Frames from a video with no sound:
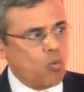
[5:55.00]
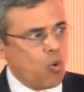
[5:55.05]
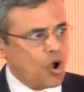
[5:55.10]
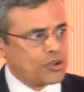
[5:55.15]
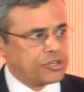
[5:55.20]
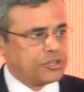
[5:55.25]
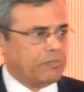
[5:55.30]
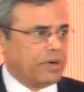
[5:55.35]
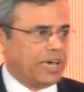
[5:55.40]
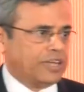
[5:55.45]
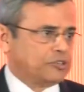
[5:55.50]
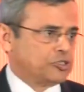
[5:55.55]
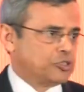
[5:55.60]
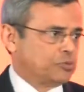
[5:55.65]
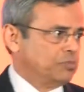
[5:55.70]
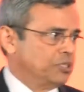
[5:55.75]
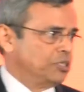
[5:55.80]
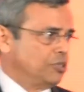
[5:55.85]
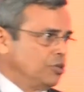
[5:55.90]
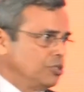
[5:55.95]
water
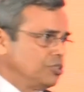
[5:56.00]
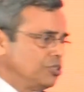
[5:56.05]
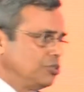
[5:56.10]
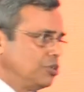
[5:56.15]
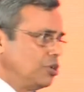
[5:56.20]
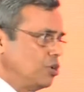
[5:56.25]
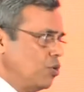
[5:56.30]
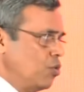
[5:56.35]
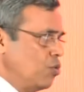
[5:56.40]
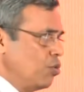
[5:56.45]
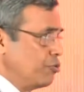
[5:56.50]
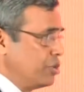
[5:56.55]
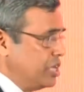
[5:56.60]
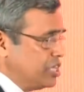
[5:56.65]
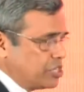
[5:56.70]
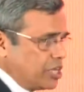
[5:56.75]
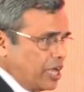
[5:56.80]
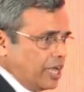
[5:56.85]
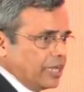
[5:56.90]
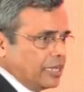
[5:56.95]
management,
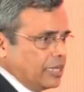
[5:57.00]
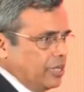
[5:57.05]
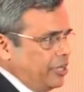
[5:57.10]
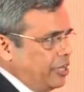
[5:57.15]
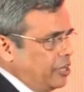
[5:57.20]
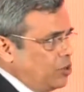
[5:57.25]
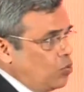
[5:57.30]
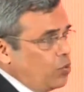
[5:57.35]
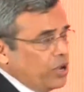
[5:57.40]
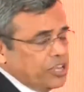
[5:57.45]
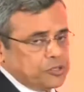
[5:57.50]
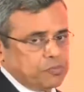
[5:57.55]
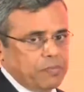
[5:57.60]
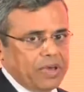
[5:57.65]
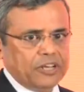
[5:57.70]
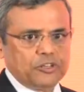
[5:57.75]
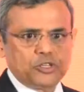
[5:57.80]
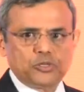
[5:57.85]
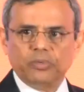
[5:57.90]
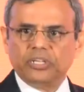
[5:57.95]
recycling,
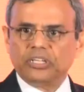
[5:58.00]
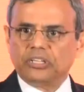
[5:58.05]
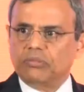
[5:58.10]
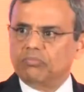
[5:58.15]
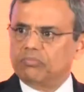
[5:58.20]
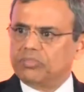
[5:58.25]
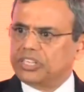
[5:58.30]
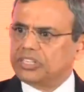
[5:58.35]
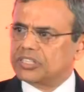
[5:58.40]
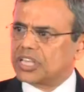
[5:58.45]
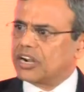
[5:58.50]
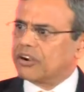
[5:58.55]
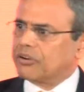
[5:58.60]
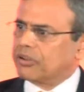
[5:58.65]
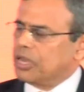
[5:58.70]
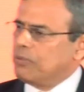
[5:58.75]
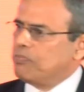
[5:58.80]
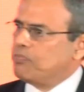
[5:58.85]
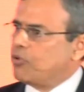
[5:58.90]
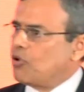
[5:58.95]
waste management. These
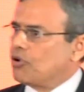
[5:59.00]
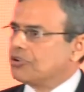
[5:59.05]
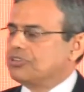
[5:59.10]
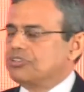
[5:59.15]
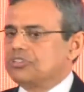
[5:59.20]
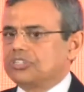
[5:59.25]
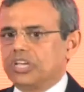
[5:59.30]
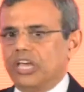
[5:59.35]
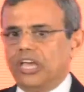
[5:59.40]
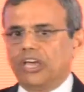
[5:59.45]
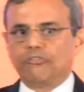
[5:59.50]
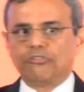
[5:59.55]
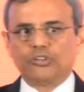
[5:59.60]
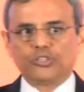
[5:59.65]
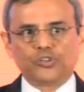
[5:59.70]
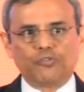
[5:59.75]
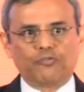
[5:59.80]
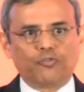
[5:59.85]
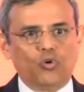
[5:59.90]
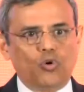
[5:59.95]
are important
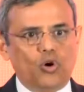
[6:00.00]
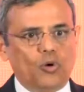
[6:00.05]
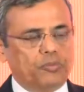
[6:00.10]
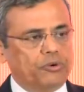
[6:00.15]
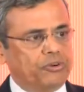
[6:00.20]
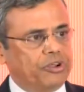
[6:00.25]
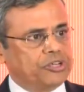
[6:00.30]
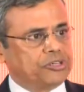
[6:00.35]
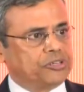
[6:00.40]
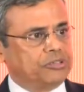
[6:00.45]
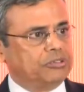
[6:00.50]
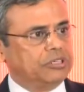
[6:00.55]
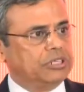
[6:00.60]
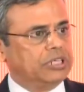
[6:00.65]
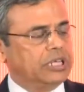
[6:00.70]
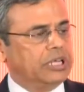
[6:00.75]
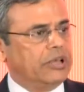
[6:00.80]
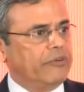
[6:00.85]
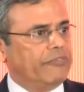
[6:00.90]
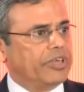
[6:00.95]
areas of
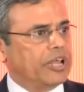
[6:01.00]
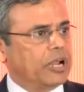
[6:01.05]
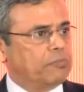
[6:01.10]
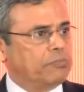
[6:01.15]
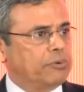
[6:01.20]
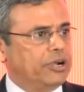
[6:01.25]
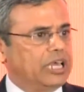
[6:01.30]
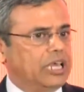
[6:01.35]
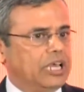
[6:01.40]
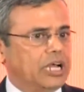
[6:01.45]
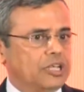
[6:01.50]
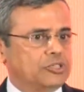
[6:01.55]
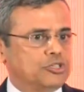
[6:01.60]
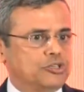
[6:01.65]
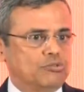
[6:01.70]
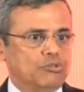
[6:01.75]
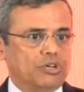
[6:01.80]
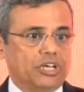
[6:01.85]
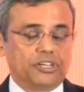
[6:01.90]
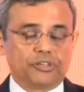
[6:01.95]
cooperation that are bringing
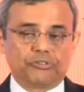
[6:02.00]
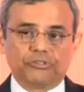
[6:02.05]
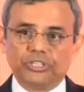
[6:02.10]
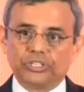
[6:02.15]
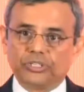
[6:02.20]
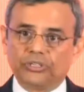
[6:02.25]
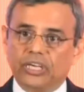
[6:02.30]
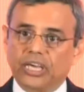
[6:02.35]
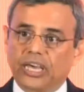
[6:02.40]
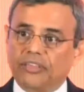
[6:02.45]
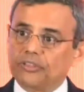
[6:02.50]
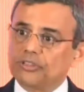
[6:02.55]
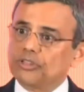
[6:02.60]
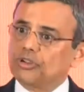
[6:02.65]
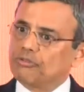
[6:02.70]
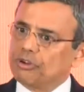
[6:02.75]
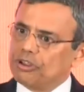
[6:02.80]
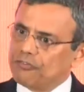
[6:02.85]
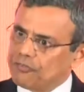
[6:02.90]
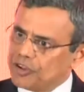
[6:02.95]
our two countries
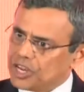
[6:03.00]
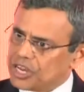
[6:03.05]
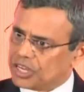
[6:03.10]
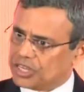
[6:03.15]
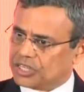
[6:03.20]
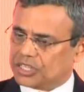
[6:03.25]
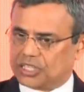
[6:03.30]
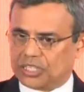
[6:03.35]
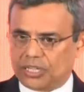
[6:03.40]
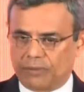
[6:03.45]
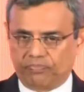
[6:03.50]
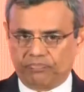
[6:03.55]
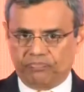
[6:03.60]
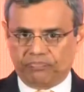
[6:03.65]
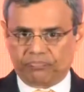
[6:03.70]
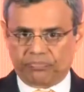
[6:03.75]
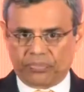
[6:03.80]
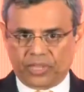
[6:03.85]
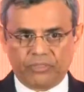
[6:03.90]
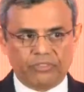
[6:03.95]
together. The reverse